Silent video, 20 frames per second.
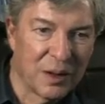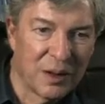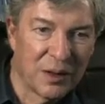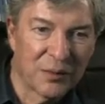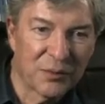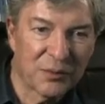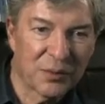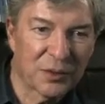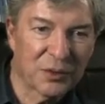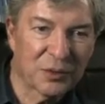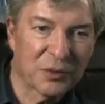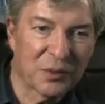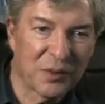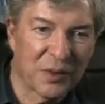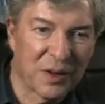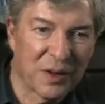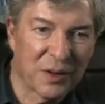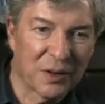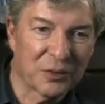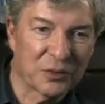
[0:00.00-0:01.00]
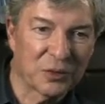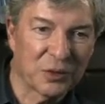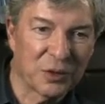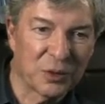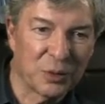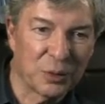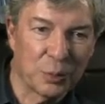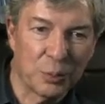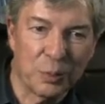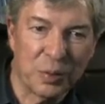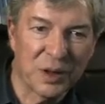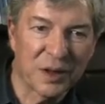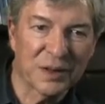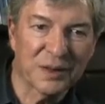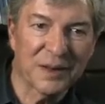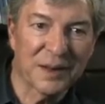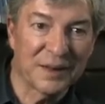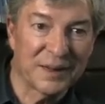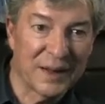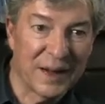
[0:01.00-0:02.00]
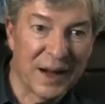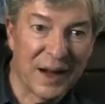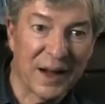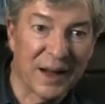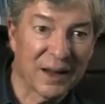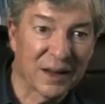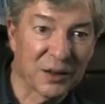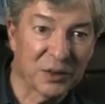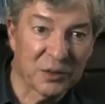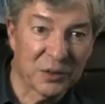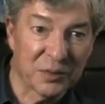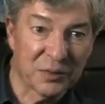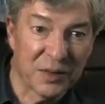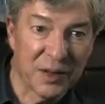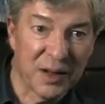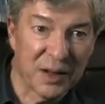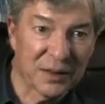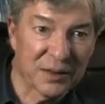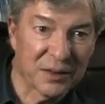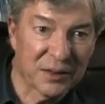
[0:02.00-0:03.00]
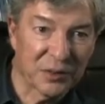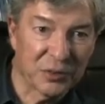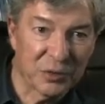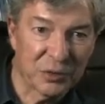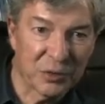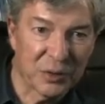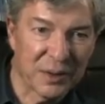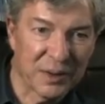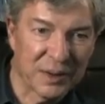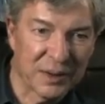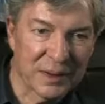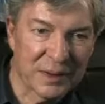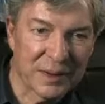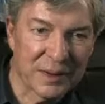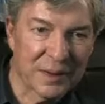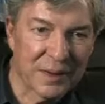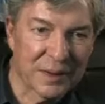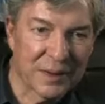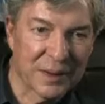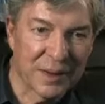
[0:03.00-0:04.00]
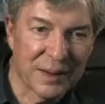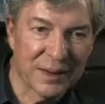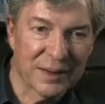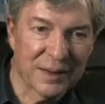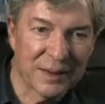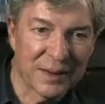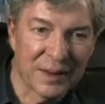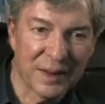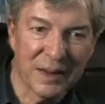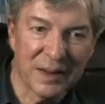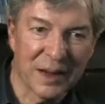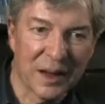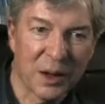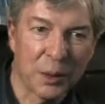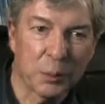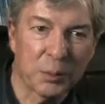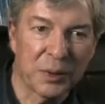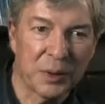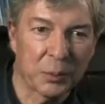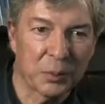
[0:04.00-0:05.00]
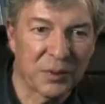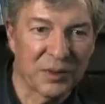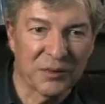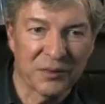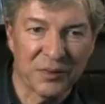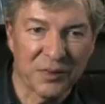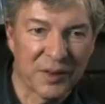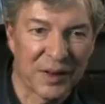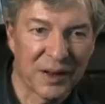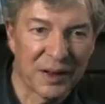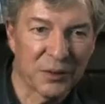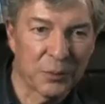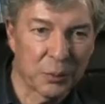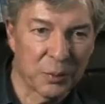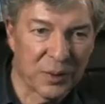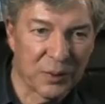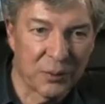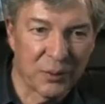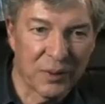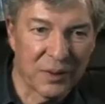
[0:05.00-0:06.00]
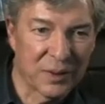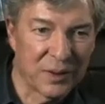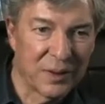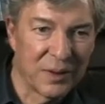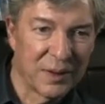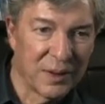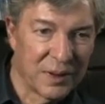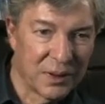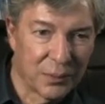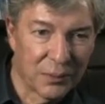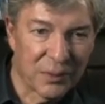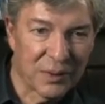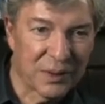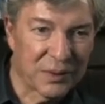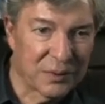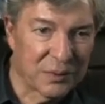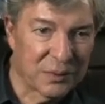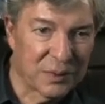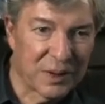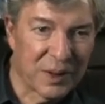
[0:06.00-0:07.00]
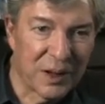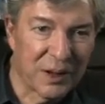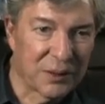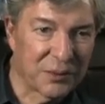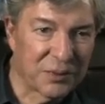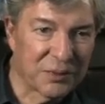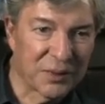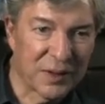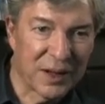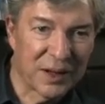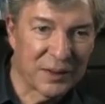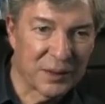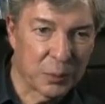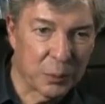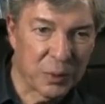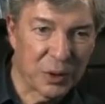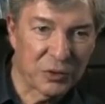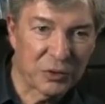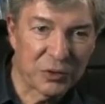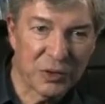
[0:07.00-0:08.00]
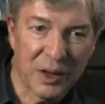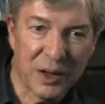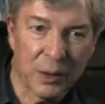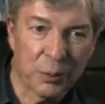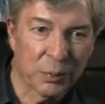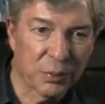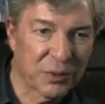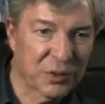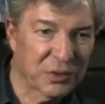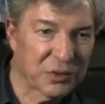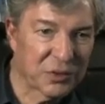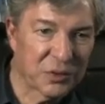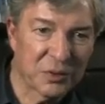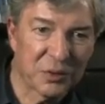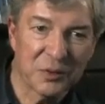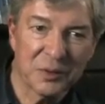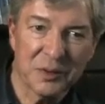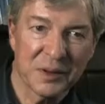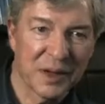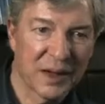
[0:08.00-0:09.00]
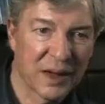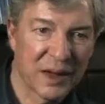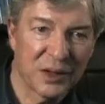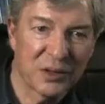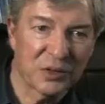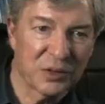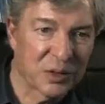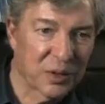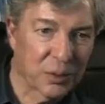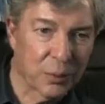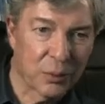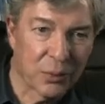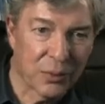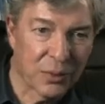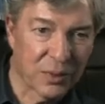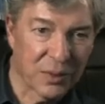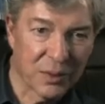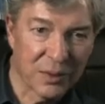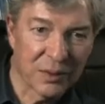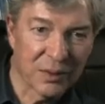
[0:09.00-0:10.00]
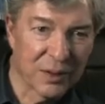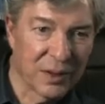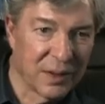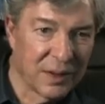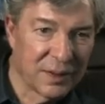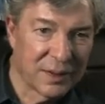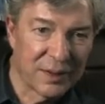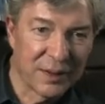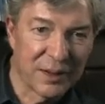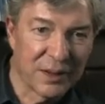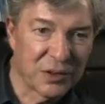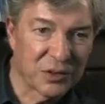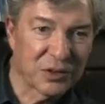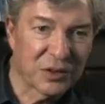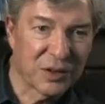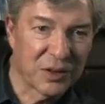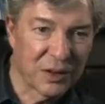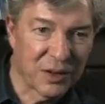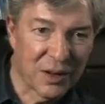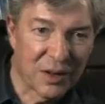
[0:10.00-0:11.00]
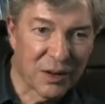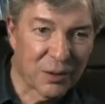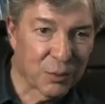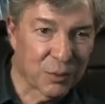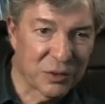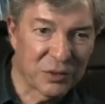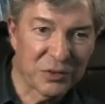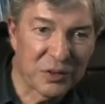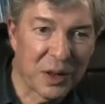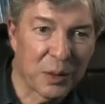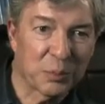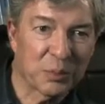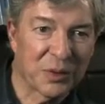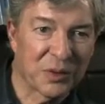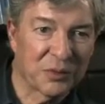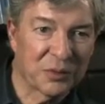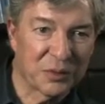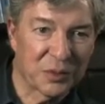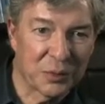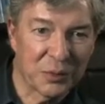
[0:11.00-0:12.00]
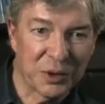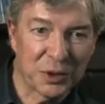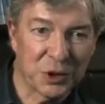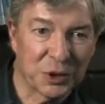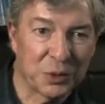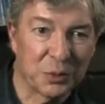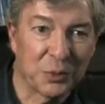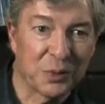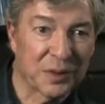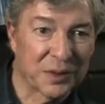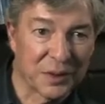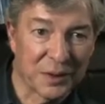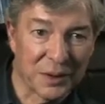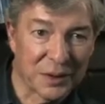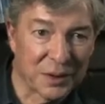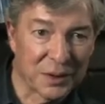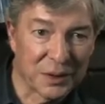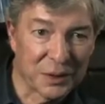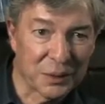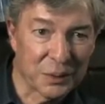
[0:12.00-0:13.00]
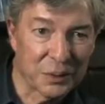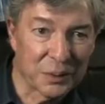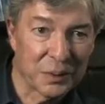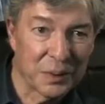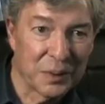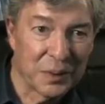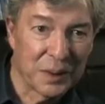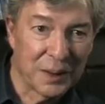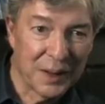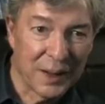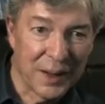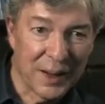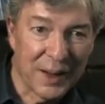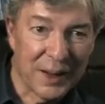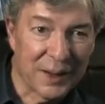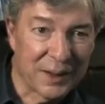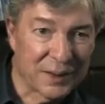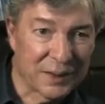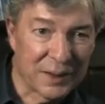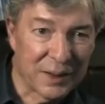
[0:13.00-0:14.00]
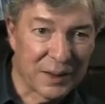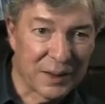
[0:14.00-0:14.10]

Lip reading: first of all to build on the islands of health and strength. I think a lot of people in philanthropy want to go find the most helpless case in the world that isn't at all receptive to what you want to do, and